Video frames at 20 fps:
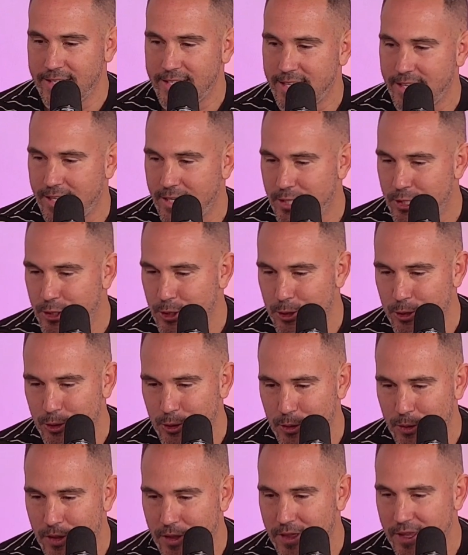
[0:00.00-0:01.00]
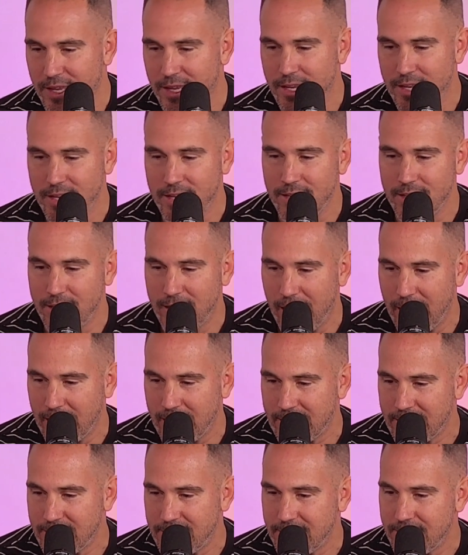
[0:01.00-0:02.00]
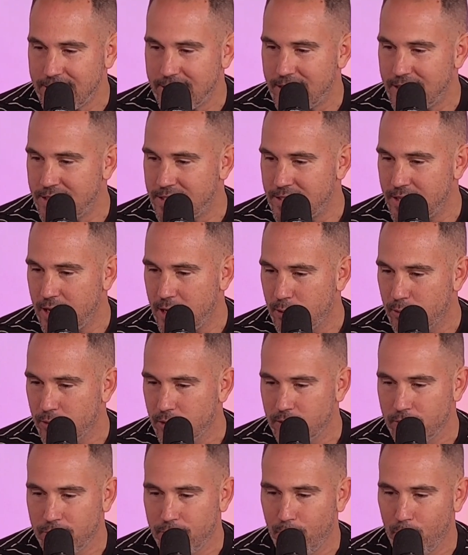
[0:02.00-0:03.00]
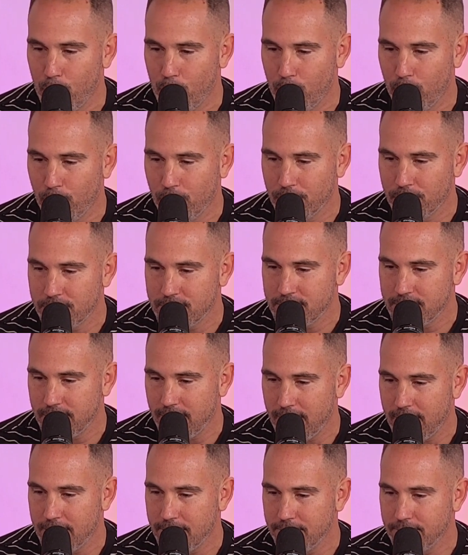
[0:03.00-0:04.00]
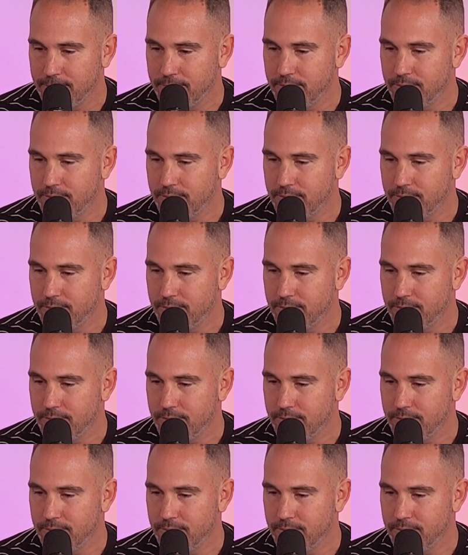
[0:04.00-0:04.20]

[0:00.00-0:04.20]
let's get into the next secret for today.